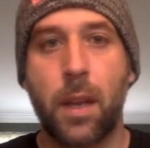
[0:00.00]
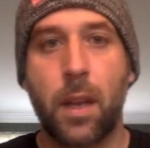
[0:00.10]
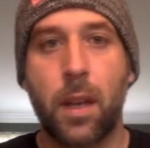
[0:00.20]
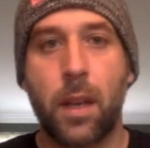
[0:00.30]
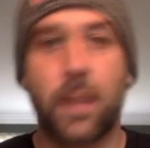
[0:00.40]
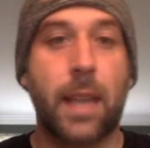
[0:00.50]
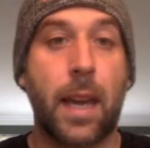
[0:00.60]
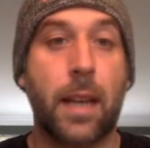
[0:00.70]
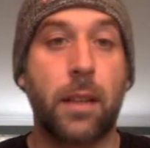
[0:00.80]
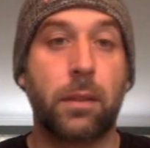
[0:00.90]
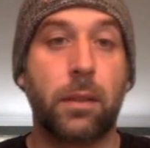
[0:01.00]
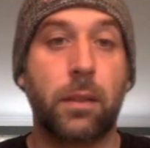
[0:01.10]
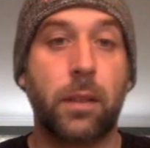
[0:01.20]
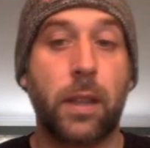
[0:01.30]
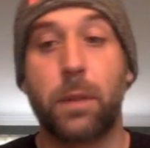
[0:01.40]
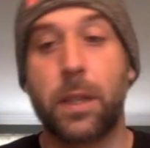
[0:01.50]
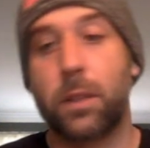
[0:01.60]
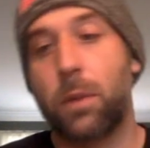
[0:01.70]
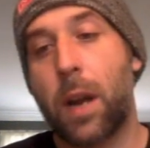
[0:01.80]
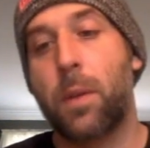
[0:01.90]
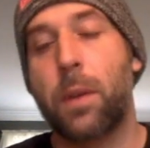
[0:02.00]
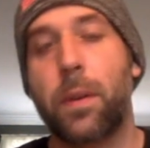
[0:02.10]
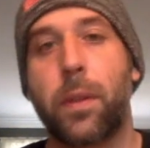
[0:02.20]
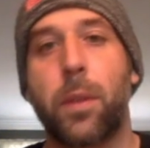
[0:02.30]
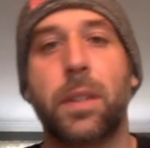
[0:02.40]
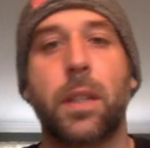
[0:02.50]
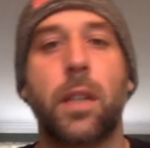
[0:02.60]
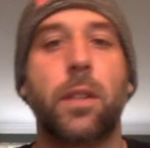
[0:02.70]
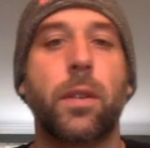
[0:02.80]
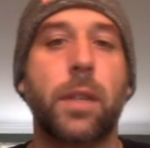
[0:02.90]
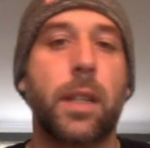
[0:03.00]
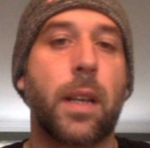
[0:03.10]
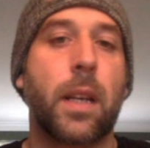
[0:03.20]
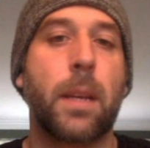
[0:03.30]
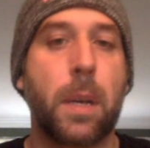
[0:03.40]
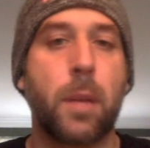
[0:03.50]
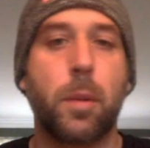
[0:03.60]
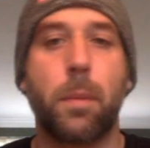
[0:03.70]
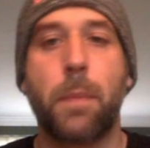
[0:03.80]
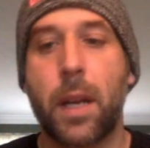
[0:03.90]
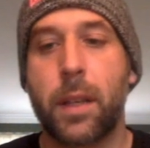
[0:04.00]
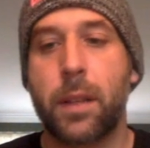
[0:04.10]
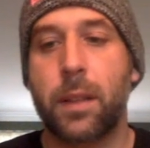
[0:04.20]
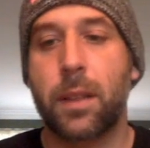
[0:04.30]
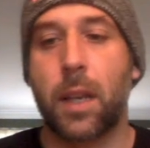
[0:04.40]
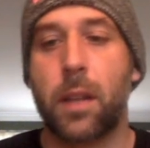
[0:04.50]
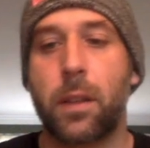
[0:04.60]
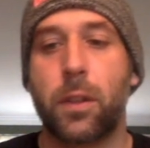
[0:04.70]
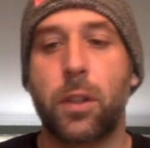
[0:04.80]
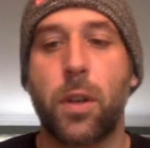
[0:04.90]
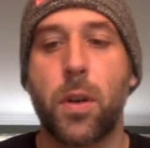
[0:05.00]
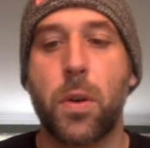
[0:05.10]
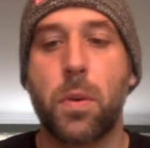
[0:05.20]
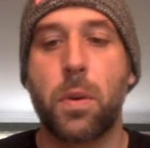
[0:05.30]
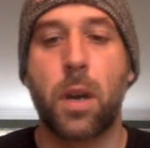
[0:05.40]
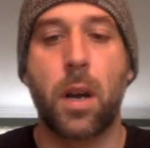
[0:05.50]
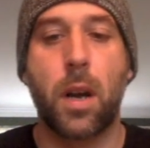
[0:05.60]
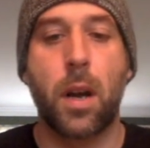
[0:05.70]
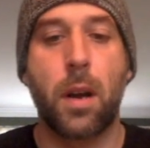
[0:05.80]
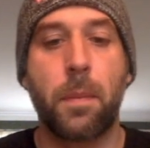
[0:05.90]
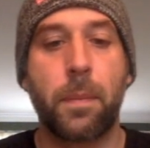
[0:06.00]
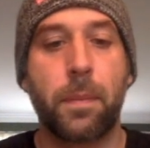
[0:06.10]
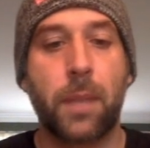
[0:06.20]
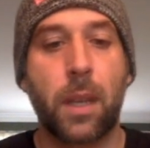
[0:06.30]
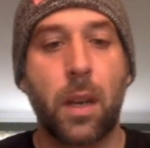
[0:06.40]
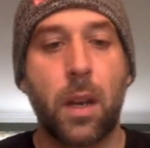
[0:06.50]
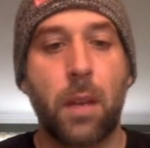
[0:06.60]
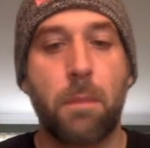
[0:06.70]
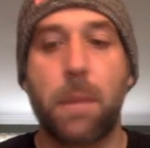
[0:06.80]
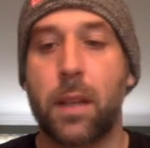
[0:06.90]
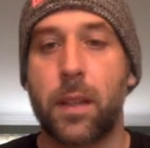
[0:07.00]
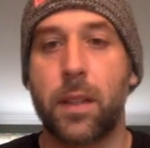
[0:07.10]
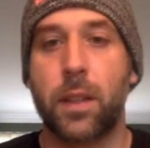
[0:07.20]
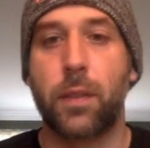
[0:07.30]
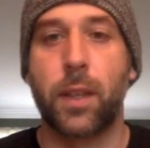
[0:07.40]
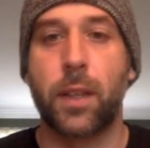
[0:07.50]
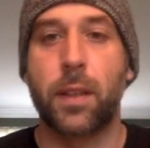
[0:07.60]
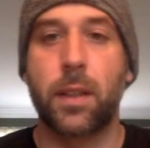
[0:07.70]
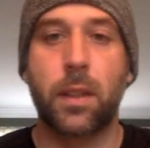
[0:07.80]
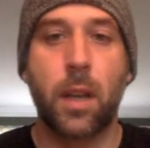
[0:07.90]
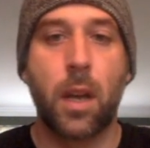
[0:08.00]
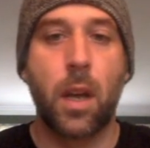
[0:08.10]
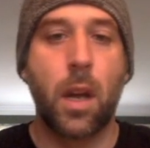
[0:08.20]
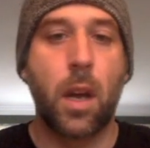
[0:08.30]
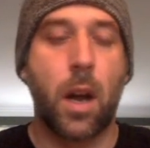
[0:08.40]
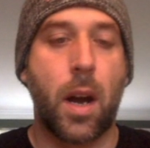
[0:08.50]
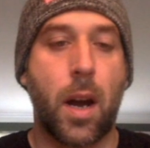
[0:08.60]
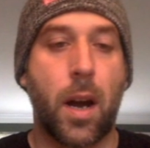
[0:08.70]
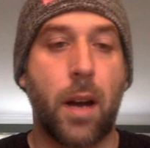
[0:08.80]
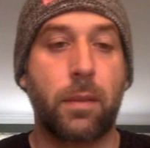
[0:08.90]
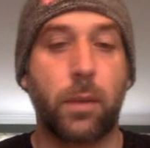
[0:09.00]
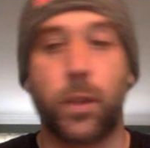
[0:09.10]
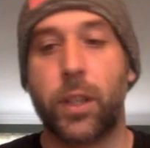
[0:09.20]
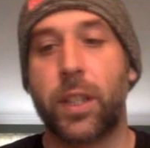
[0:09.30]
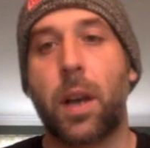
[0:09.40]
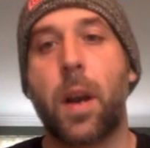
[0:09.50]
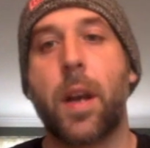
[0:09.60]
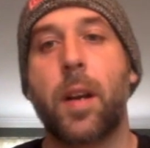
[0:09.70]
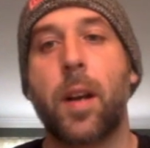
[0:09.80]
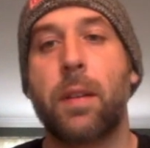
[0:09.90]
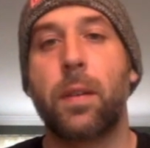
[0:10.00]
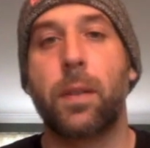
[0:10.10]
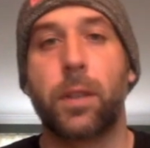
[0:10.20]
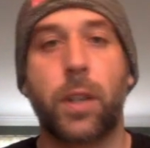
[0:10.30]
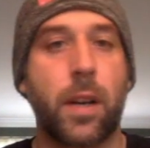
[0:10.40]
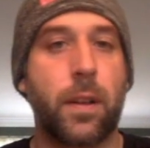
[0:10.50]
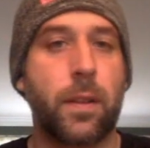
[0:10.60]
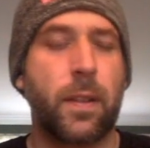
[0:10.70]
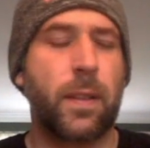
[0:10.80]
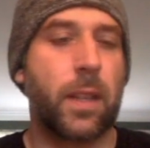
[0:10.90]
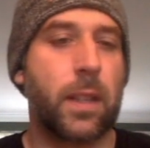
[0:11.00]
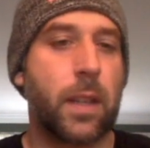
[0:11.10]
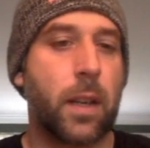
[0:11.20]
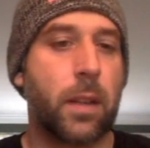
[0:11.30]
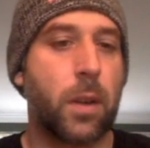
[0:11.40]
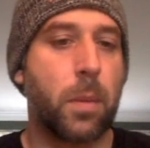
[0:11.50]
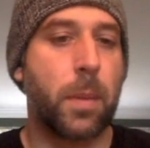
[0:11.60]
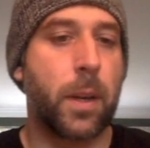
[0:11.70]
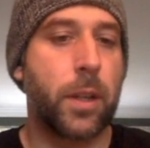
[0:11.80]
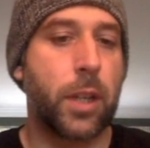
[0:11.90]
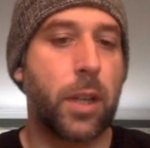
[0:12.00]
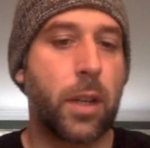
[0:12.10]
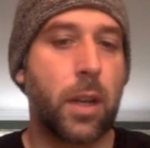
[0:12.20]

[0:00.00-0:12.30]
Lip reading: is that, and the reason why I went with them is that you don't need any minimum balance and there's no maintenance fees. We're just starting out. We're trying to do this at a low budget.